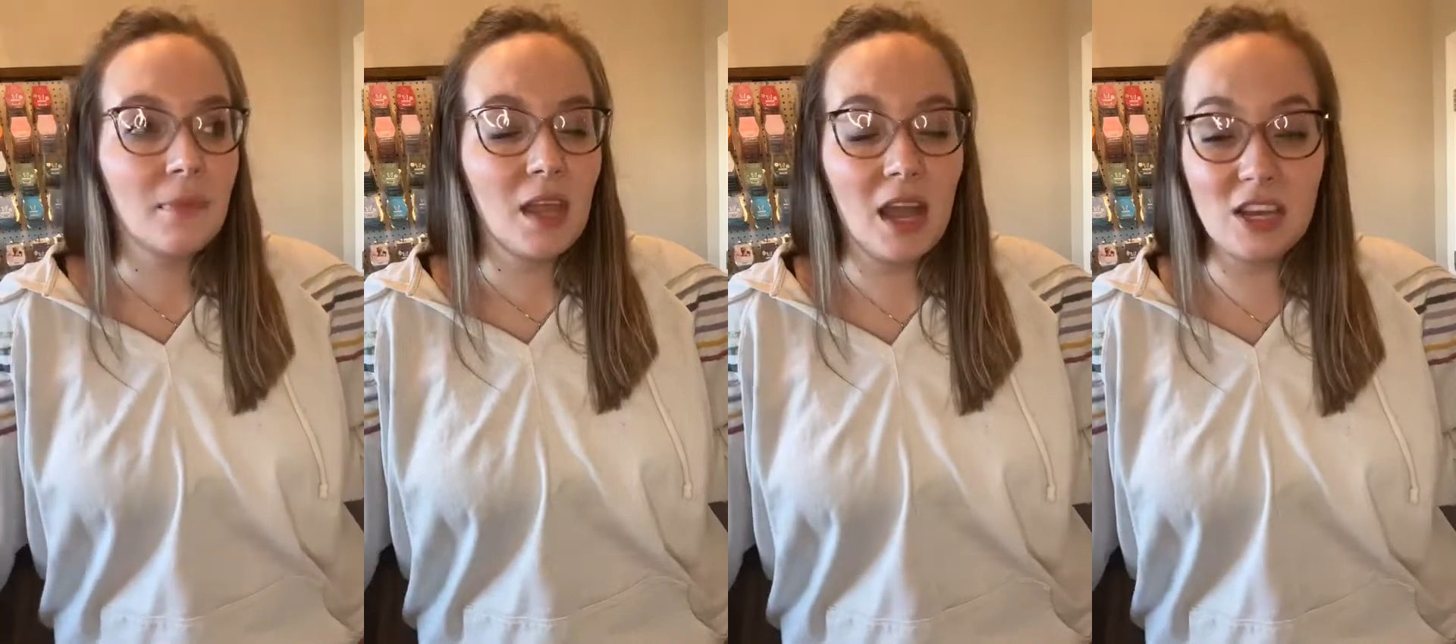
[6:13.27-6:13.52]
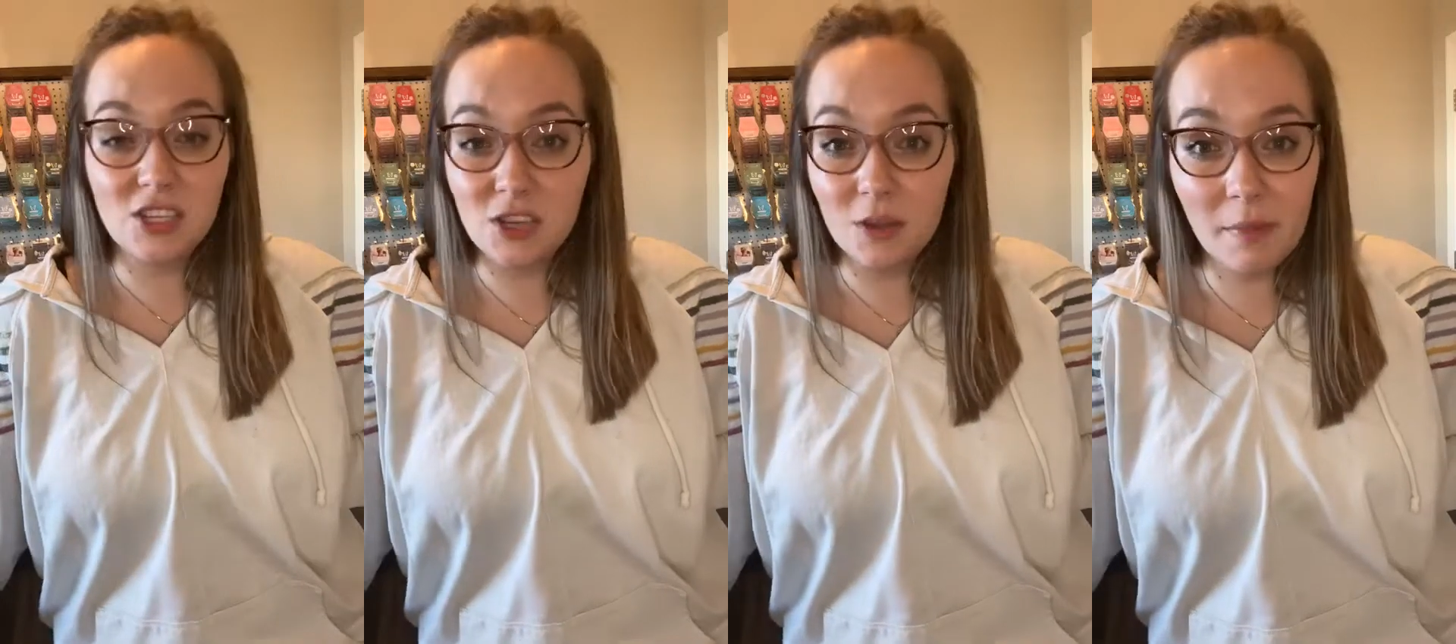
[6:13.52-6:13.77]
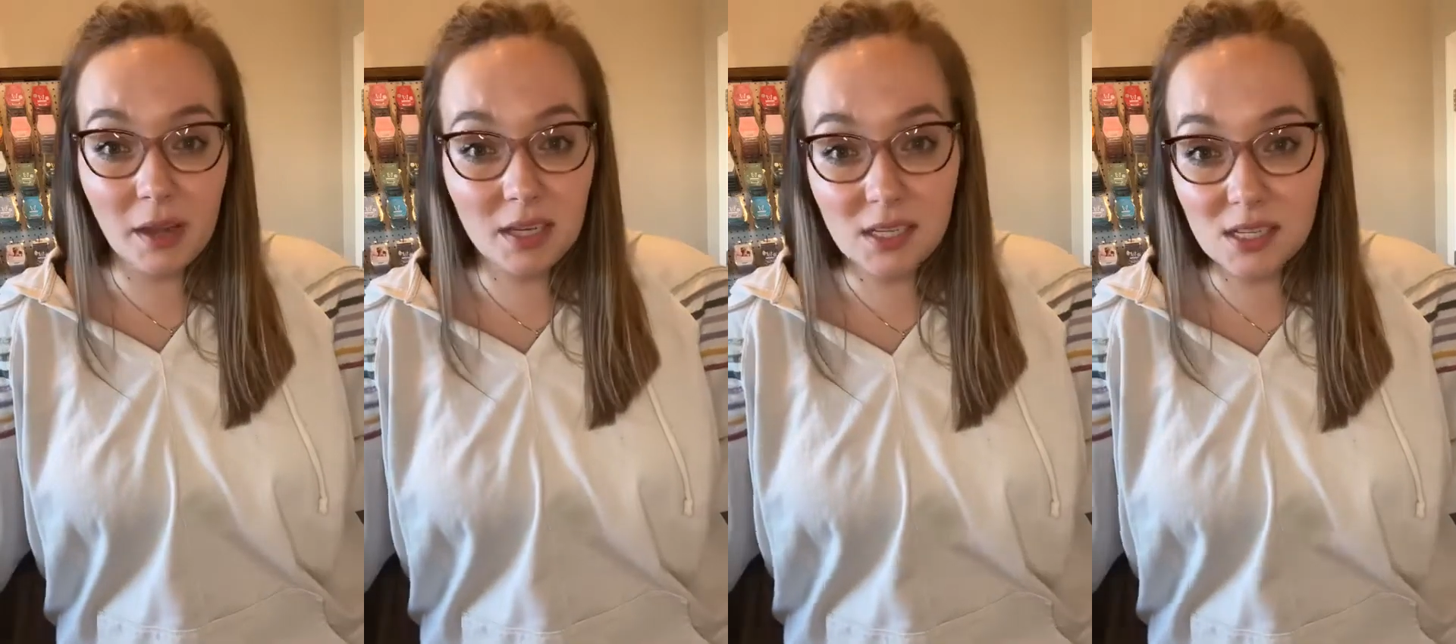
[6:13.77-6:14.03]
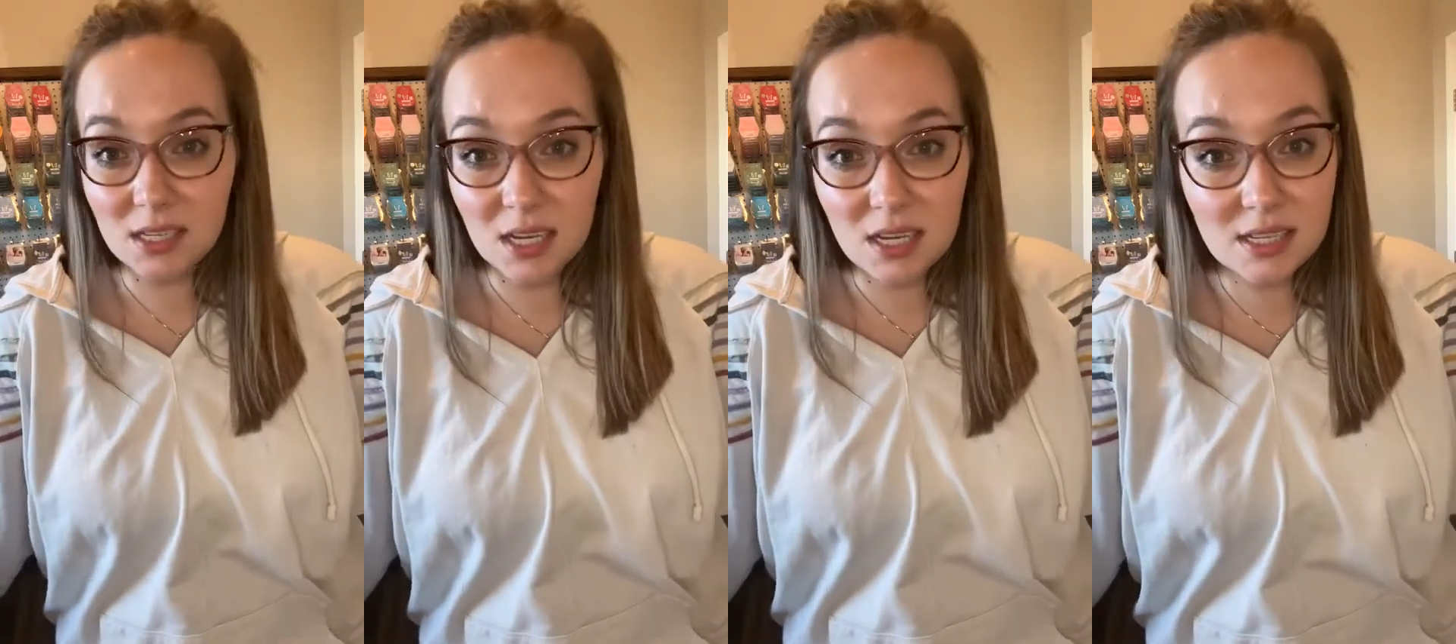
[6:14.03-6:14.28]
I showed my
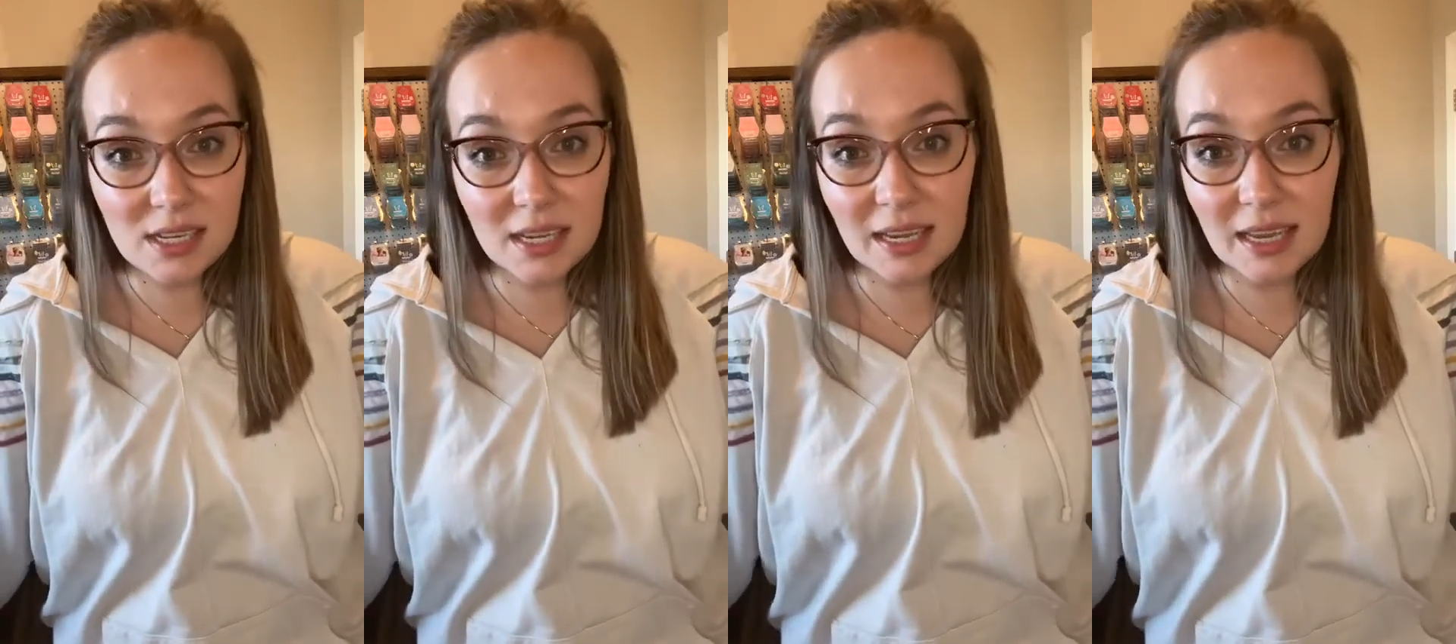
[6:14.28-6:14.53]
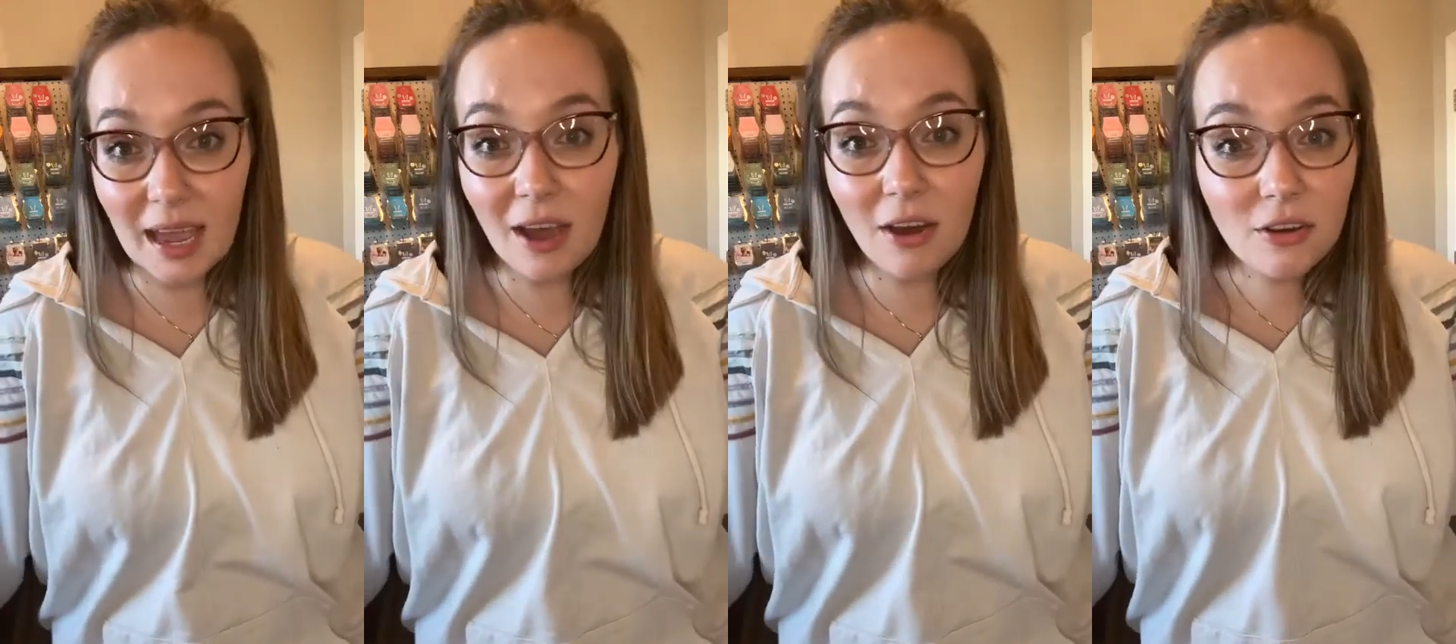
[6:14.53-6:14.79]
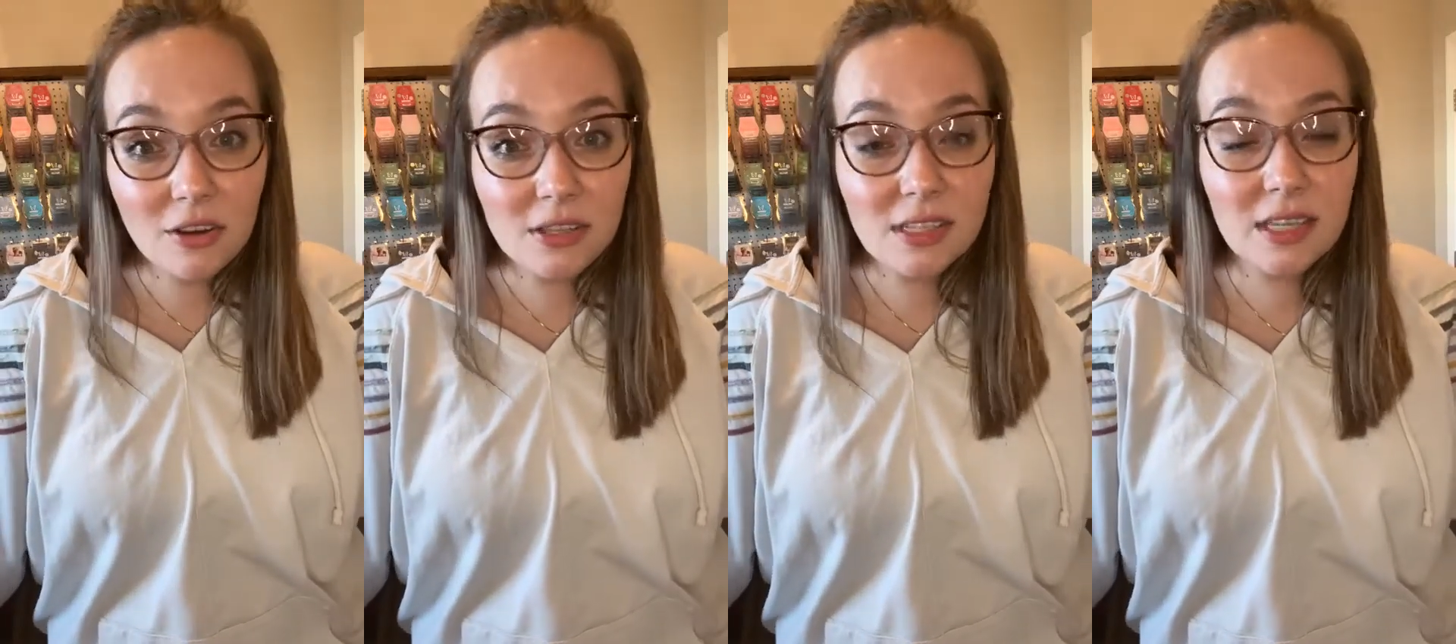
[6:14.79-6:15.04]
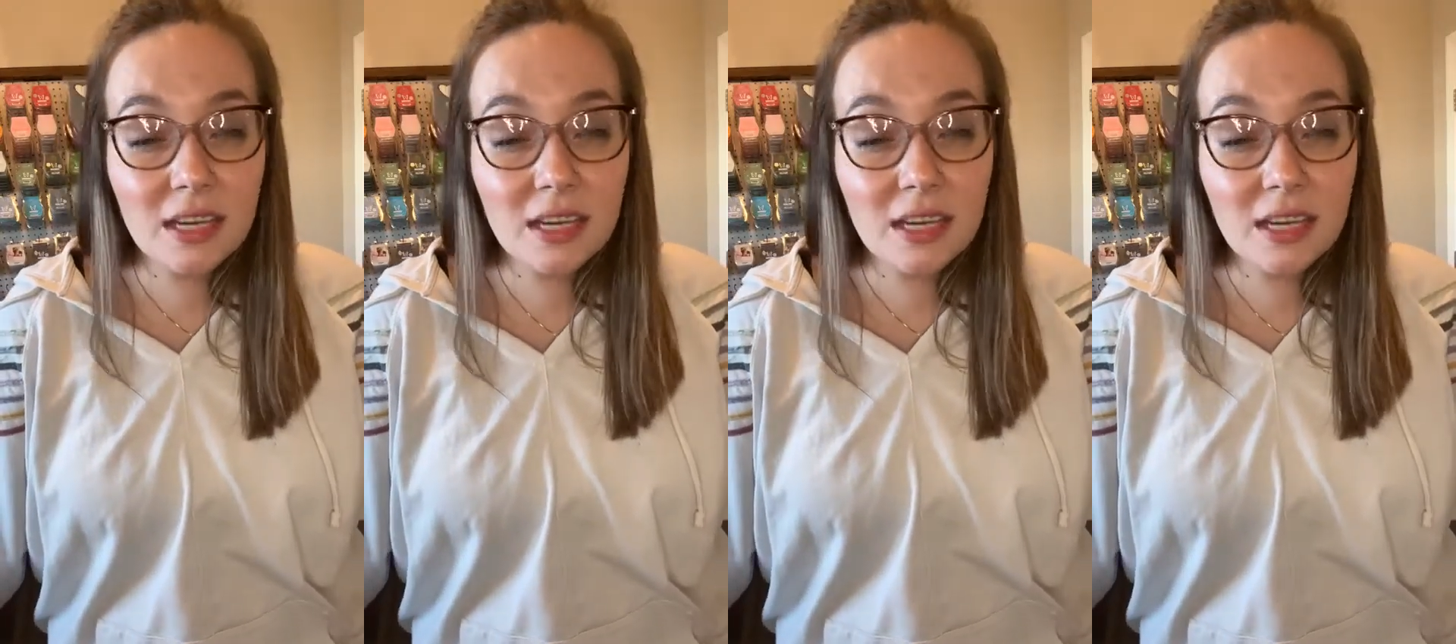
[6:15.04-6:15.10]
disgusting counters